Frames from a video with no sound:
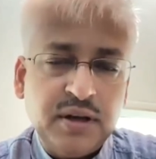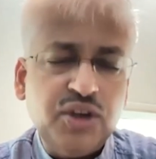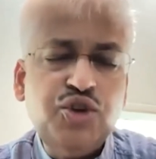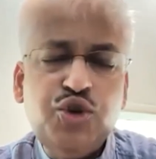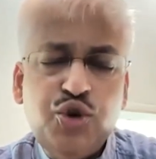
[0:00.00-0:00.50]

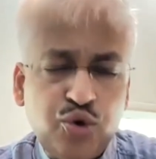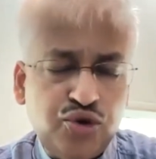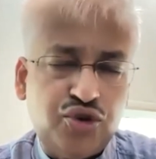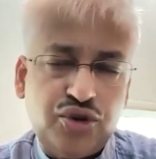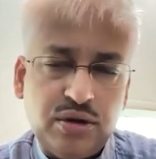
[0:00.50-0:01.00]
a
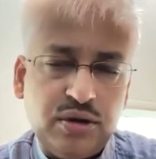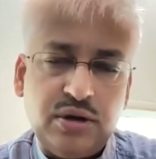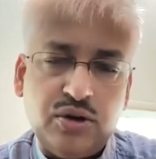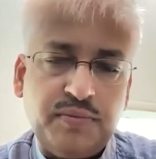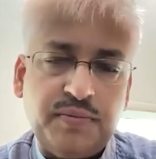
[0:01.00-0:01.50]
huge,
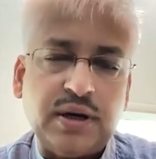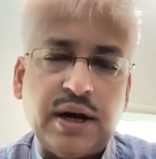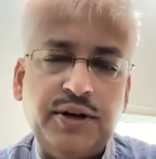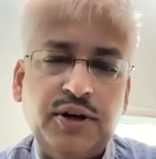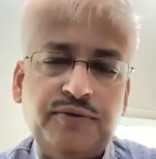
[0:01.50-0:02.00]
a
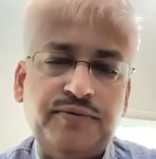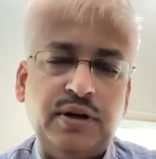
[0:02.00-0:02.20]
kind of